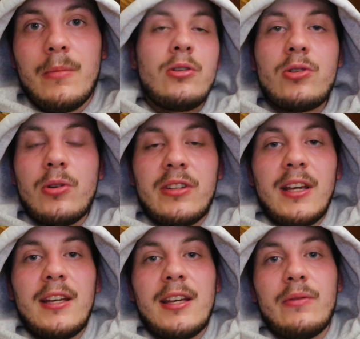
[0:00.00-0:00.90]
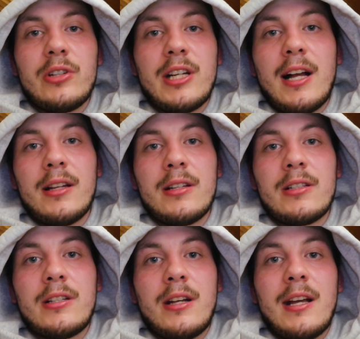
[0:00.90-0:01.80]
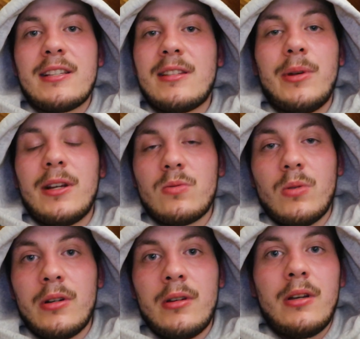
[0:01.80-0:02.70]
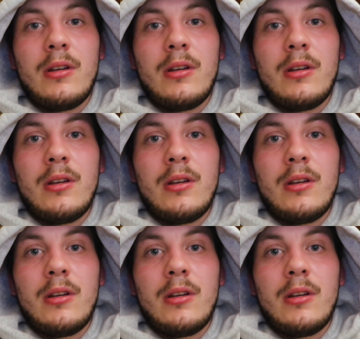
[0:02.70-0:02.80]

you should take every challenge as the biggest one.